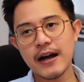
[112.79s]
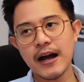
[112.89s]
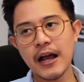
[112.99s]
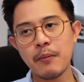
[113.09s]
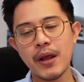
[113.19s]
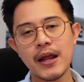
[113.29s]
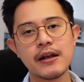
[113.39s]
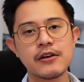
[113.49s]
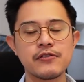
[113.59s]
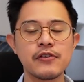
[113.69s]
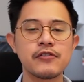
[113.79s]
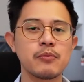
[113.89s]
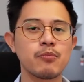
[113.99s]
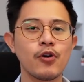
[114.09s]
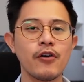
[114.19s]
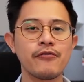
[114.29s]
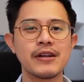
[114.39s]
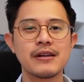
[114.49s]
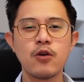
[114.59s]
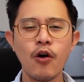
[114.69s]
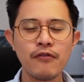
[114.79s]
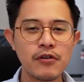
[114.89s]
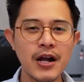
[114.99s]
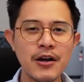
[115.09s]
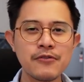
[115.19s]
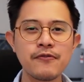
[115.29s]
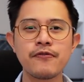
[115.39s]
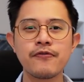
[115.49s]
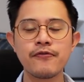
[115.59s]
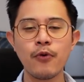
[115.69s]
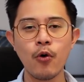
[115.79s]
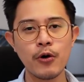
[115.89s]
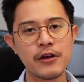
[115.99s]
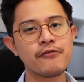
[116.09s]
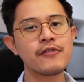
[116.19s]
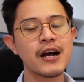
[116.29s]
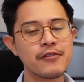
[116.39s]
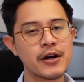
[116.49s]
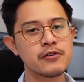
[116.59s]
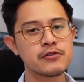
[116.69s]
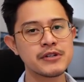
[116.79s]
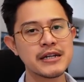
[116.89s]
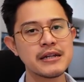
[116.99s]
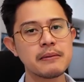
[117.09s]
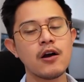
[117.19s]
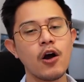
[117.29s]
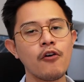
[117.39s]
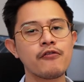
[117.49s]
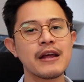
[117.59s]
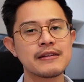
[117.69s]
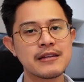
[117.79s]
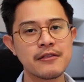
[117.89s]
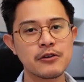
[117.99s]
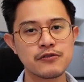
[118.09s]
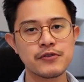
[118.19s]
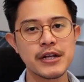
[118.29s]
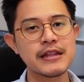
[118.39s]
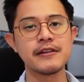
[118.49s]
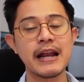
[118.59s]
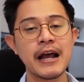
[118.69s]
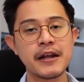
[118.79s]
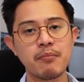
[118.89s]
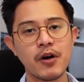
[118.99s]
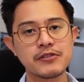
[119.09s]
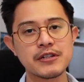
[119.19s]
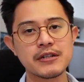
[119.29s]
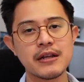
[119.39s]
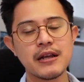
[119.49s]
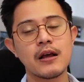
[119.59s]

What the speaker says: I made a consistent profit of around 400 to 500 ringgit of that 10,000 ringgit that I deposited.